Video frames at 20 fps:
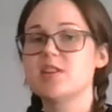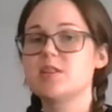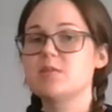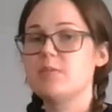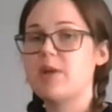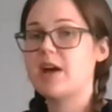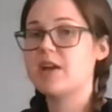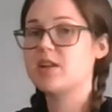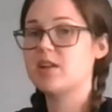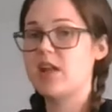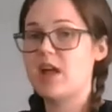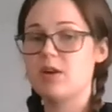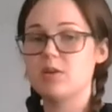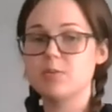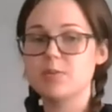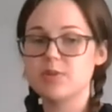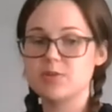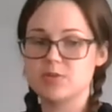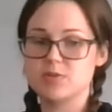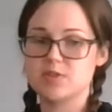at the back of the
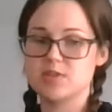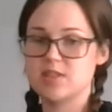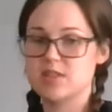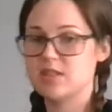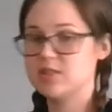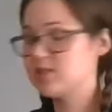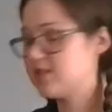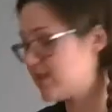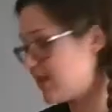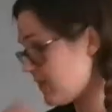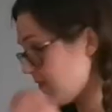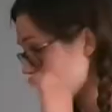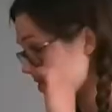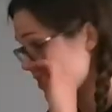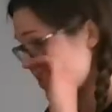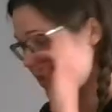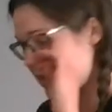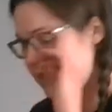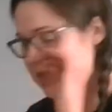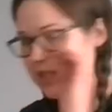elbows and see if there's
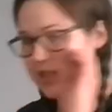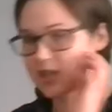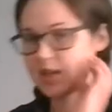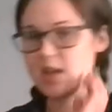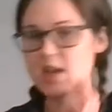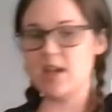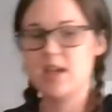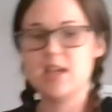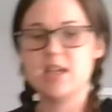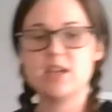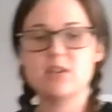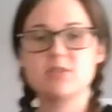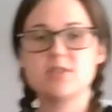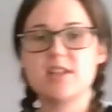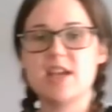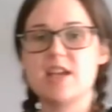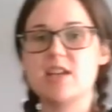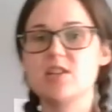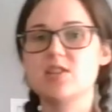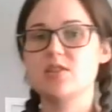any
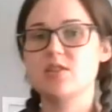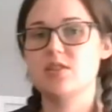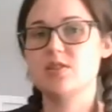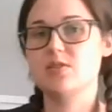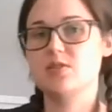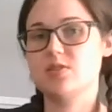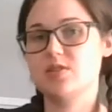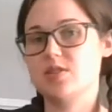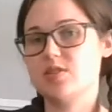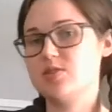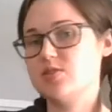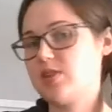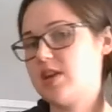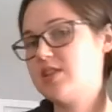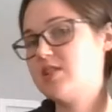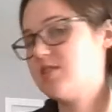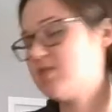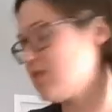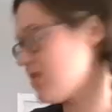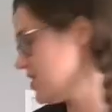irritation or
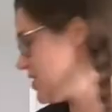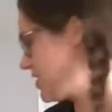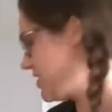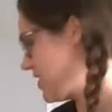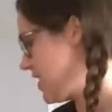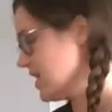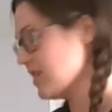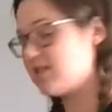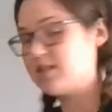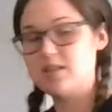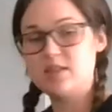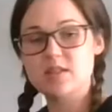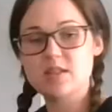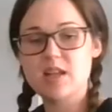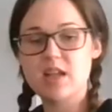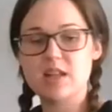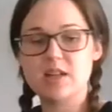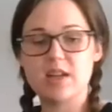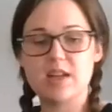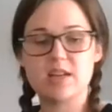distress to the skin
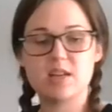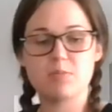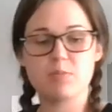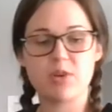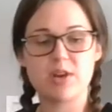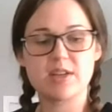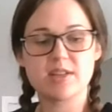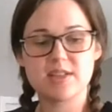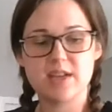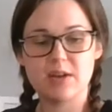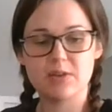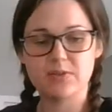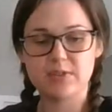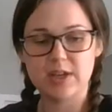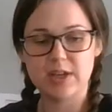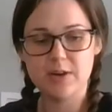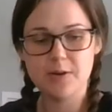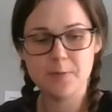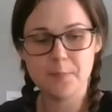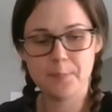and any breakdown
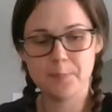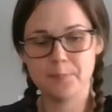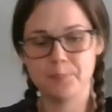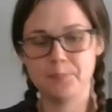there.